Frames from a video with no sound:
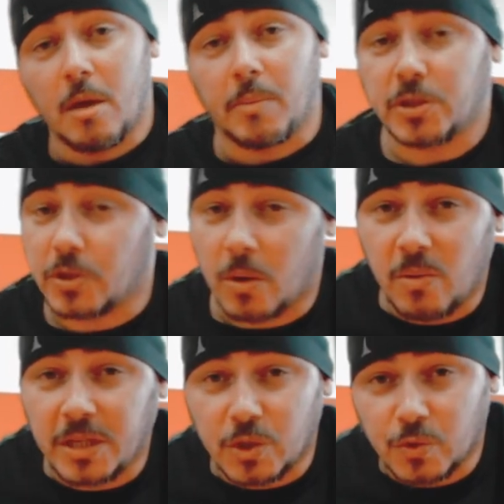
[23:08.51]
but you're
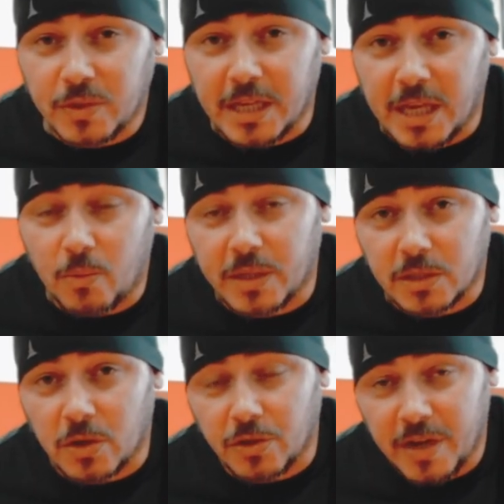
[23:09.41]
only drilling it when
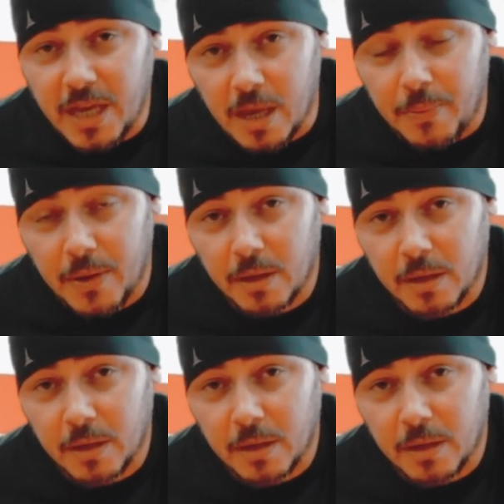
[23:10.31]
it's on your hip.